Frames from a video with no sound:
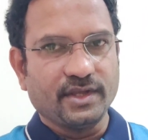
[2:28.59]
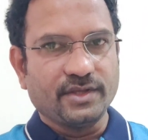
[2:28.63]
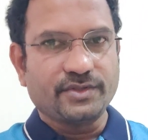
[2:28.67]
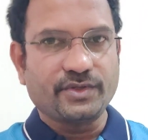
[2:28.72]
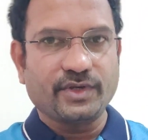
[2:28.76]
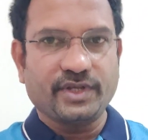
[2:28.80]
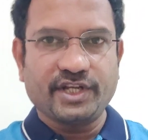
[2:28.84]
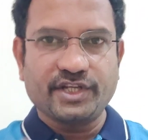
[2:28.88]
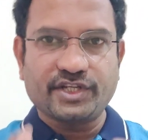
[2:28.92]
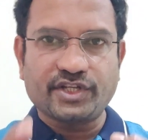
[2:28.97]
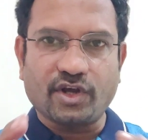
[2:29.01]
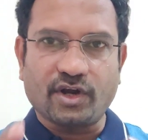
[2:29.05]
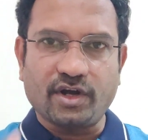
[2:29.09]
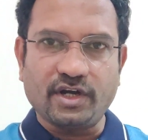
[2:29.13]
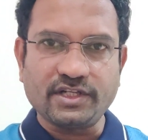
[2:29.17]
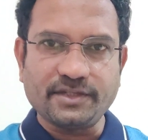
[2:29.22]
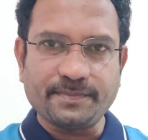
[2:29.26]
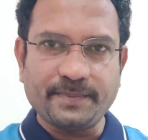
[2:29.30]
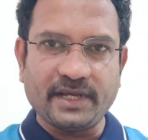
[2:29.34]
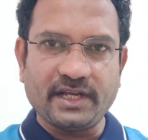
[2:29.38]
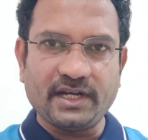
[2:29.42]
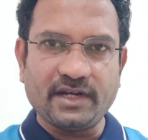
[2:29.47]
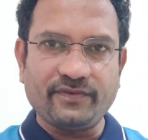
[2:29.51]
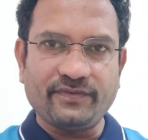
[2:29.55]
So in a short
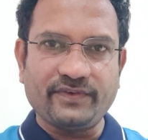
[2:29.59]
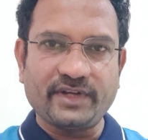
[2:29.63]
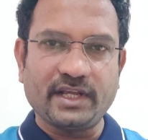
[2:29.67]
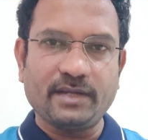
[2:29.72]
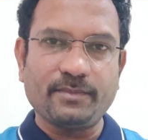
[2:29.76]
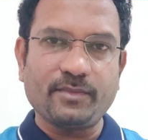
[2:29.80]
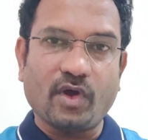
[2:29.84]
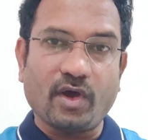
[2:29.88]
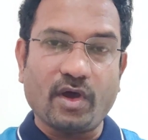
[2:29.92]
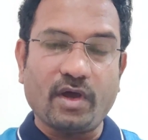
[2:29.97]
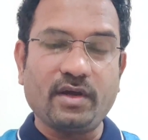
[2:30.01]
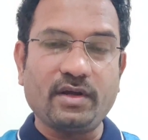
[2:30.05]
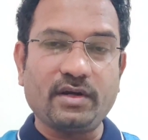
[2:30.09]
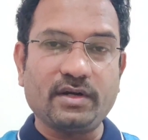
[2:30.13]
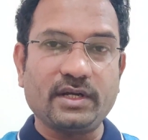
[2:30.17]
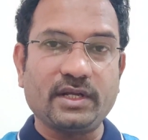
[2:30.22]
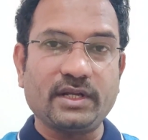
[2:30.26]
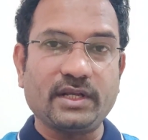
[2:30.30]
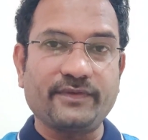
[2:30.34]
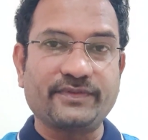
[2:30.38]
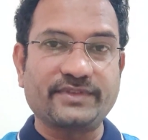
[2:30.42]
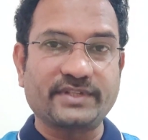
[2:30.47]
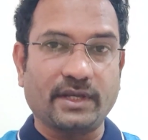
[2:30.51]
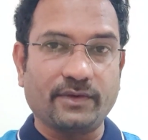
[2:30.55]
span of time, or if